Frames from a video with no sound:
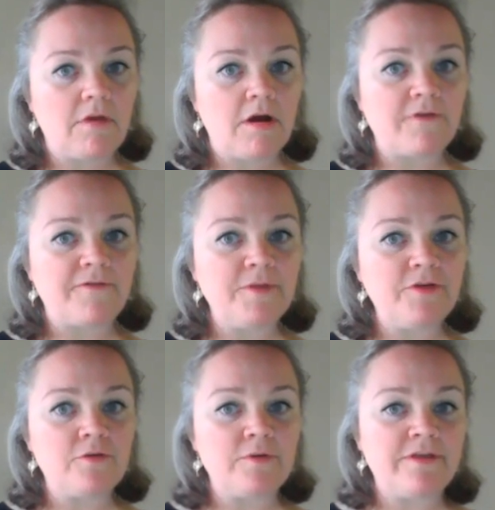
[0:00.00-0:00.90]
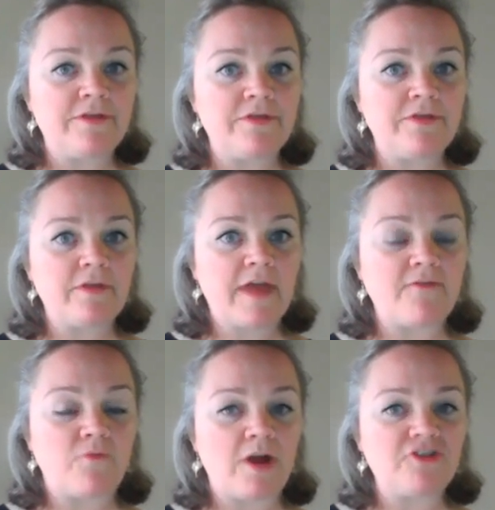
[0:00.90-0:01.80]
are familiar with,
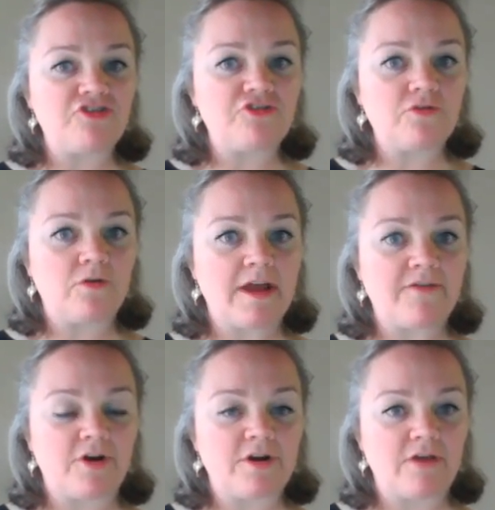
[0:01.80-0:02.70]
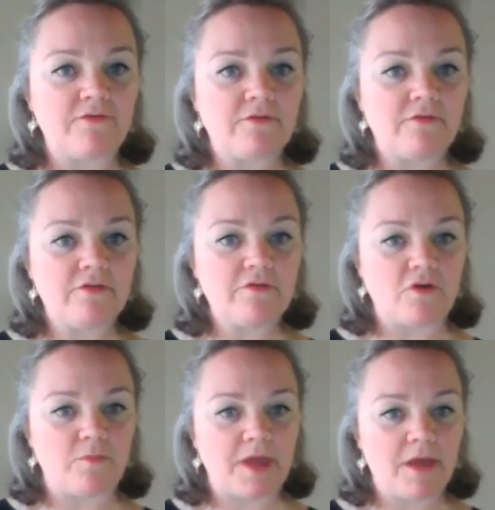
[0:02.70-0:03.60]
have watched, or have heard of
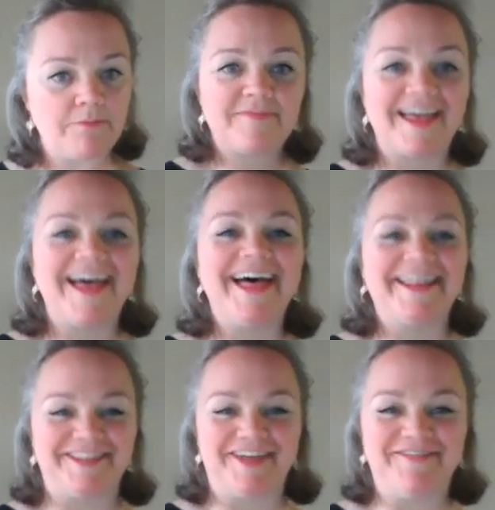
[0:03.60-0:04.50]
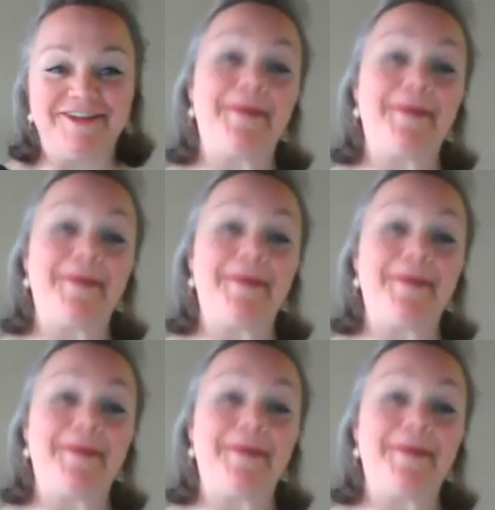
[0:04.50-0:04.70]
Zootopia? Love it.